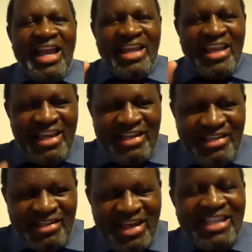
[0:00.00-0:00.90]
I
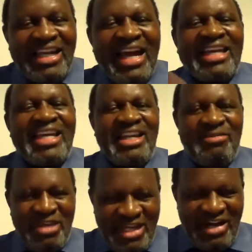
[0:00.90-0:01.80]
heard that I
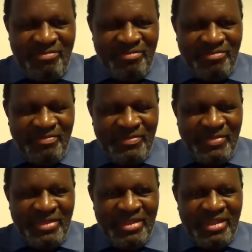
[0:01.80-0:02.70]
can become.
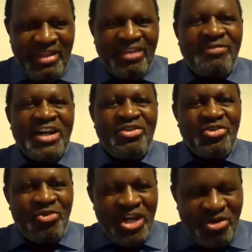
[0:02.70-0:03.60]
If I
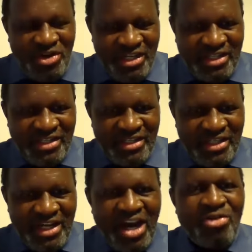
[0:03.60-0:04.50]
don't work on it,
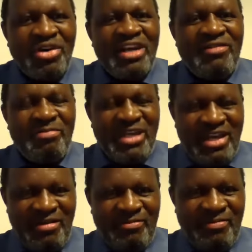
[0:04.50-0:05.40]
I will never
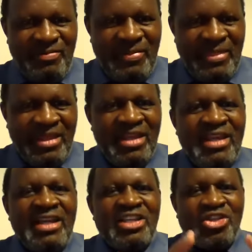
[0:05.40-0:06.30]
become.
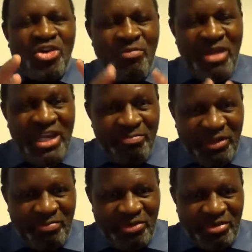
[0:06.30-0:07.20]
So many
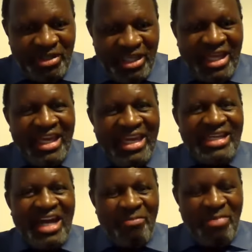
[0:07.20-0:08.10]
people
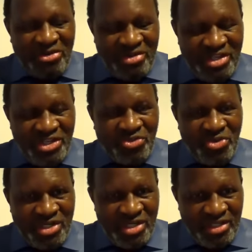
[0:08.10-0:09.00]
heard about this
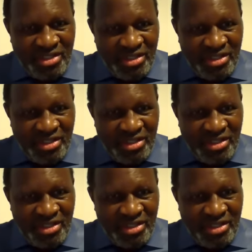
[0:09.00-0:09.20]
word.